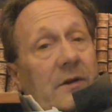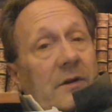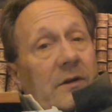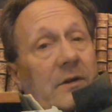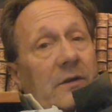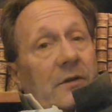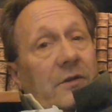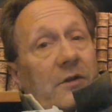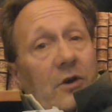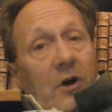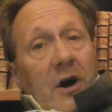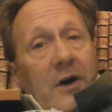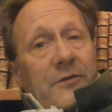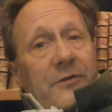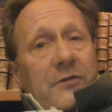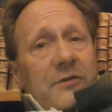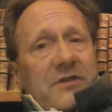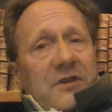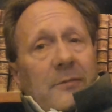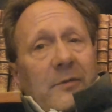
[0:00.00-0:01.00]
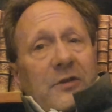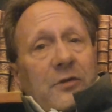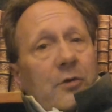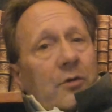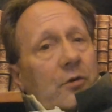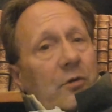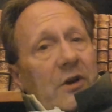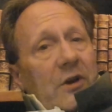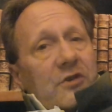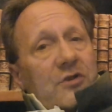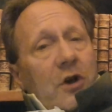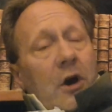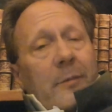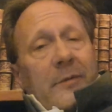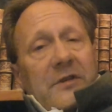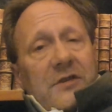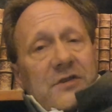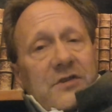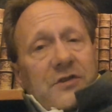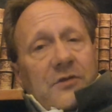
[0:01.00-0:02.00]
The authors similarly do a great job in
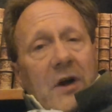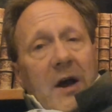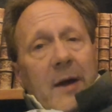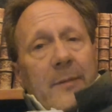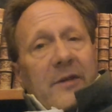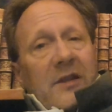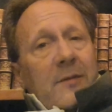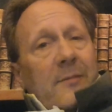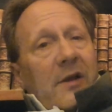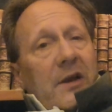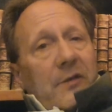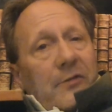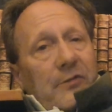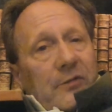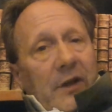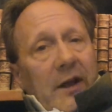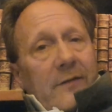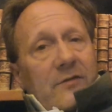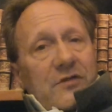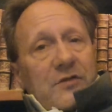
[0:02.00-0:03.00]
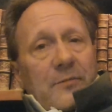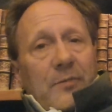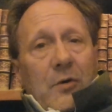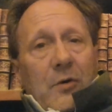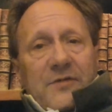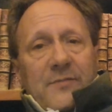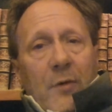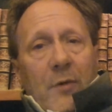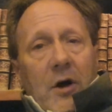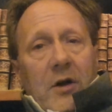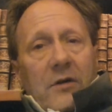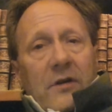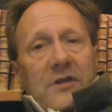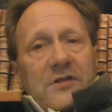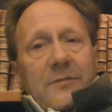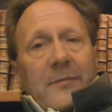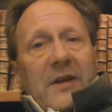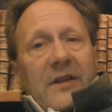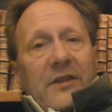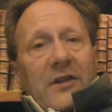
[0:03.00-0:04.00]
describing the many flavors of
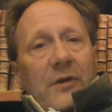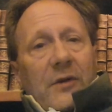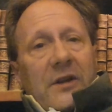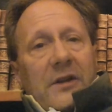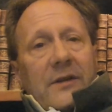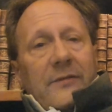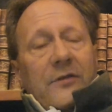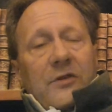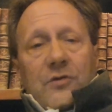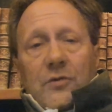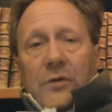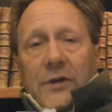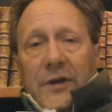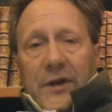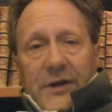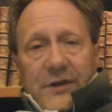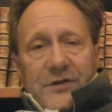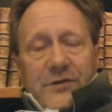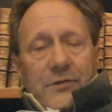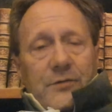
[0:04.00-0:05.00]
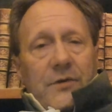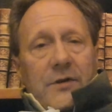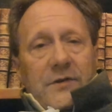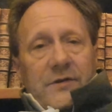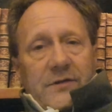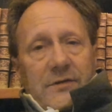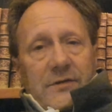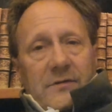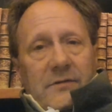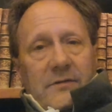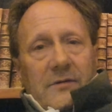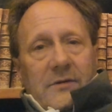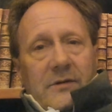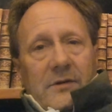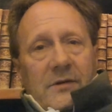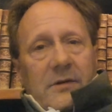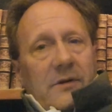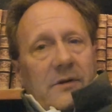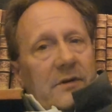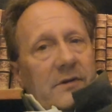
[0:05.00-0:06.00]
postmodernism and their individual histories.
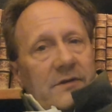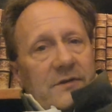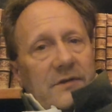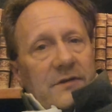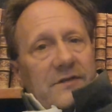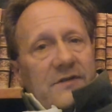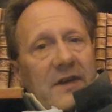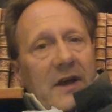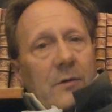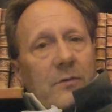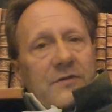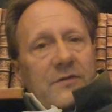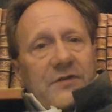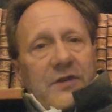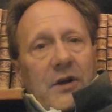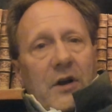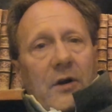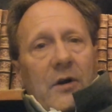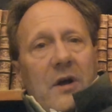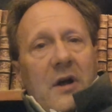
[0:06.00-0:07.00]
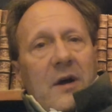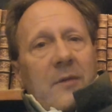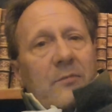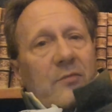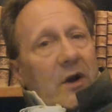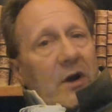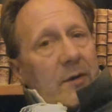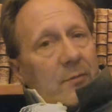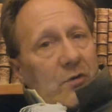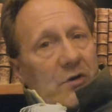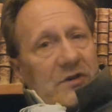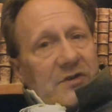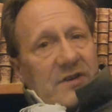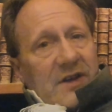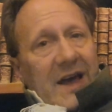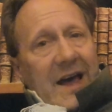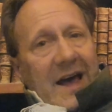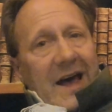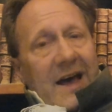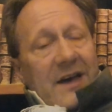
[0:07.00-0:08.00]
Since that was their primary
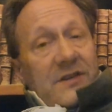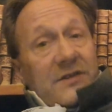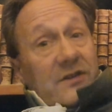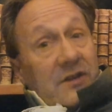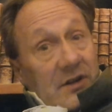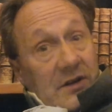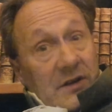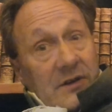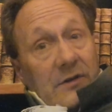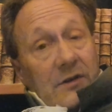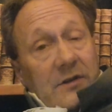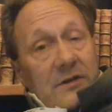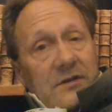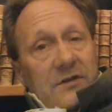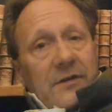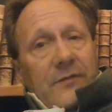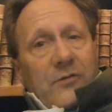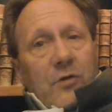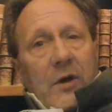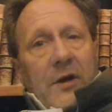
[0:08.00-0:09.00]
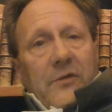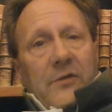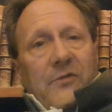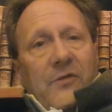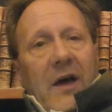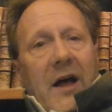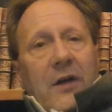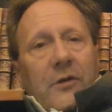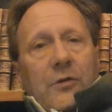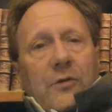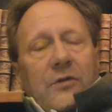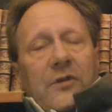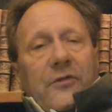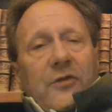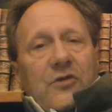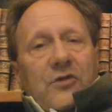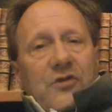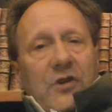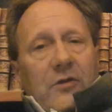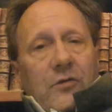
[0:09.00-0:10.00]
task, this is of great value to the
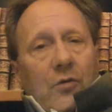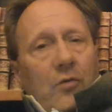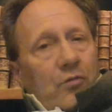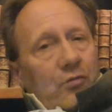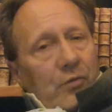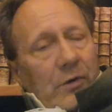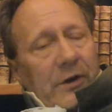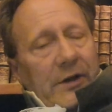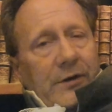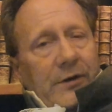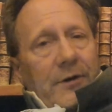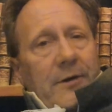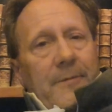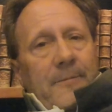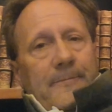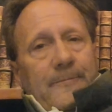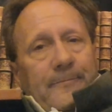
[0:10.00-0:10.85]
general reader.